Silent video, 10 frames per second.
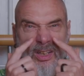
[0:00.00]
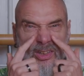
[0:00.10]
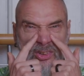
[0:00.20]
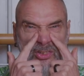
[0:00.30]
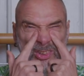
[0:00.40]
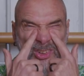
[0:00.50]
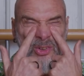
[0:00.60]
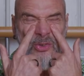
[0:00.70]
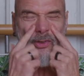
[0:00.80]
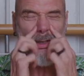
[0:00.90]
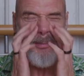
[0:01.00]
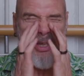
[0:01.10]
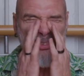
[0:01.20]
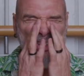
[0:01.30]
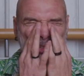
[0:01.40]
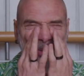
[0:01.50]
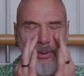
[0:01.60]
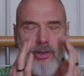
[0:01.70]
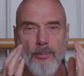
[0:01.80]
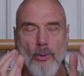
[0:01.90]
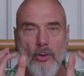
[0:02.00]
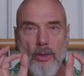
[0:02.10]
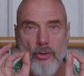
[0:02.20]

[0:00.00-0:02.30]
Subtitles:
So using the massaging principle,